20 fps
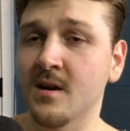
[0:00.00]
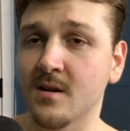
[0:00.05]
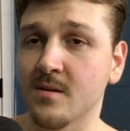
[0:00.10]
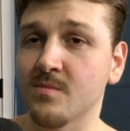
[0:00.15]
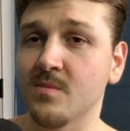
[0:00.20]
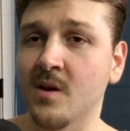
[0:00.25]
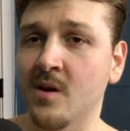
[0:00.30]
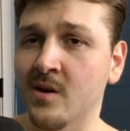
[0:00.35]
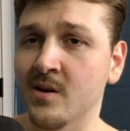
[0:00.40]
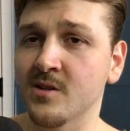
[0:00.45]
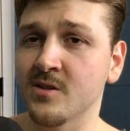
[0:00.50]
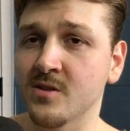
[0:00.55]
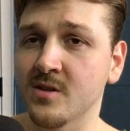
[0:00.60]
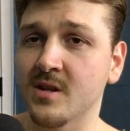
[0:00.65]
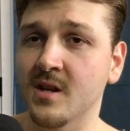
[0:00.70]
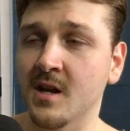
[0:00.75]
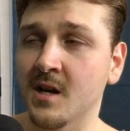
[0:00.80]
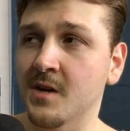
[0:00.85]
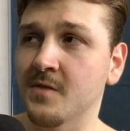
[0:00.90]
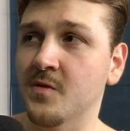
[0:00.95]
they're
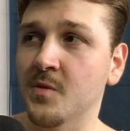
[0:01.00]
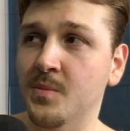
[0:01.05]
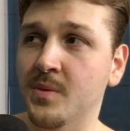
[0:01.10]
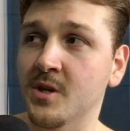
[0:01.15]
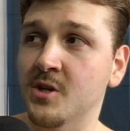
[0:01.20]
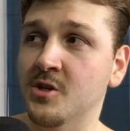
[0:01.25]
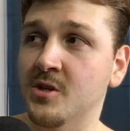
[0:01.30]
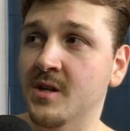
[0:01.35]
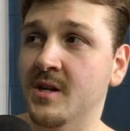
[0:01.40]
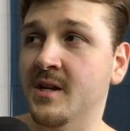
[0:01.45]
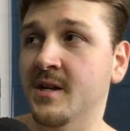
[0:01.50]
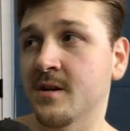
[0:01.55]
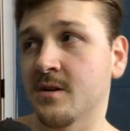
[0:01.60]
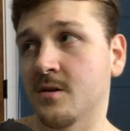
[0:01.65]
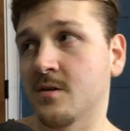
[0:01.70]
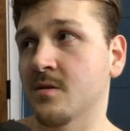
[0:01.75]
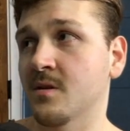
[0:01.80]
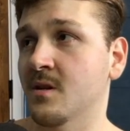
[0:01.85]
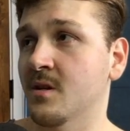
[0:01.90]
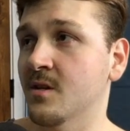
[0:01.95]
honestly kind of a bitch to
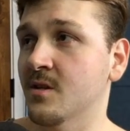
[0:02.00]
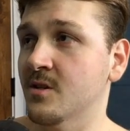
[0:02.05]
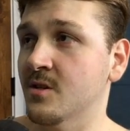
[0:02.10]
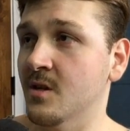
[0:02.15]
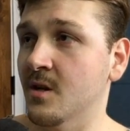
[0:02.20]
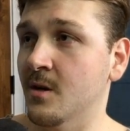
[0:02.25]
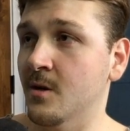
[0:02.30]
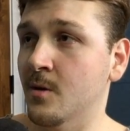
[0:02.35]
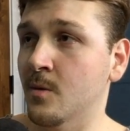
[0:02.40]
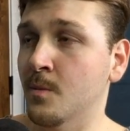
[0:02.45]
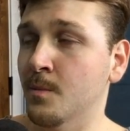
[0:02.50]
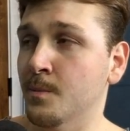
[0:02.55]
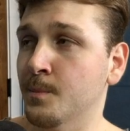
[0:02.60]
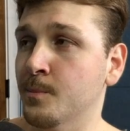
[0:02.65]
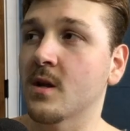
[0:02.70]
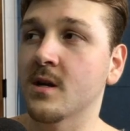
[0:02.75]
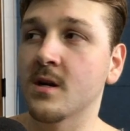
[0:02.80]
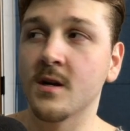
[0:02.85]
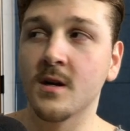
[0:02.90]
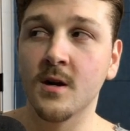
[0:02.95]
kill. So
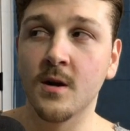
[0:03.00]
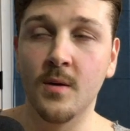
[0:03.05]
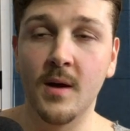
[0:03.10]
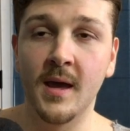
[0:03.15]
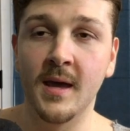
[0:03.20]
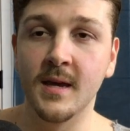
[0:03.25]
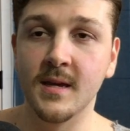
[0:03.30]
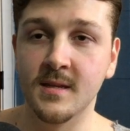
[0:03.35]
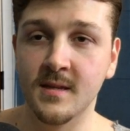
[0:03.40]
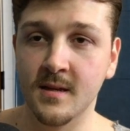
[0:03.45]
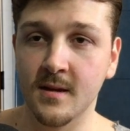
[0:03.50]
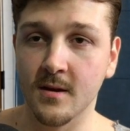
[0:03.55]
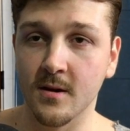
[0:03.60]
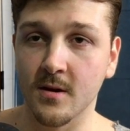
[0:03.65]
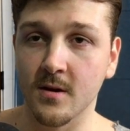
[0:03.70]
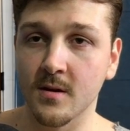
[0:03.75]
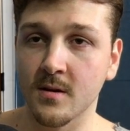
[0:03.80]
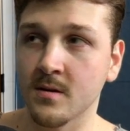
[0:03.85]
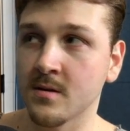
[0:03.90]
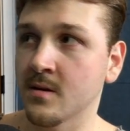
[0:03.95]
we're gonna go A
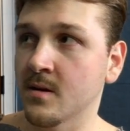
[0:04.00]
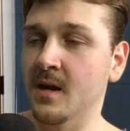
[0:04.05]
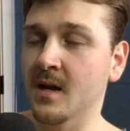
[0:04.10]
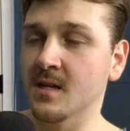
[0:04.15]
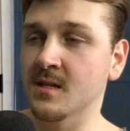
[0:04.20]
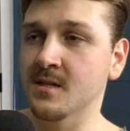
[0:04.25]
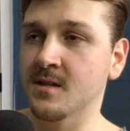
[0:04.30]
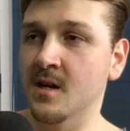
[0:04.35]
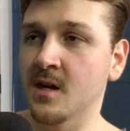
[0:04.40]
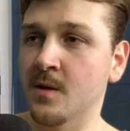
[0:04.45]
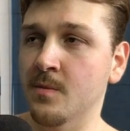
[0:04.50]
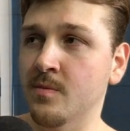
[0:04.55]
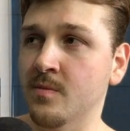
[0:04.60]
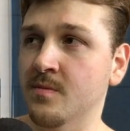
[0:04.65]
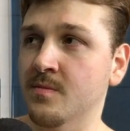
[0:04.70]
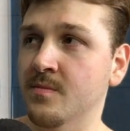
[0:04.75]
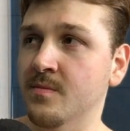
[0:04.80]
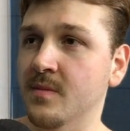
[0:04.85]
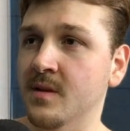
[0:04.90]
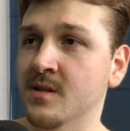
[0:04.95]
tier. Next up
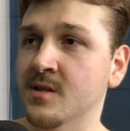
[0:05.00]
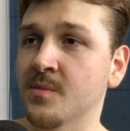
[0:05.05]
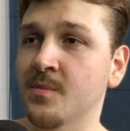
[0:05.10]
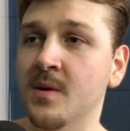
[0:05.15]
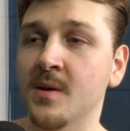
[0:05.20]
is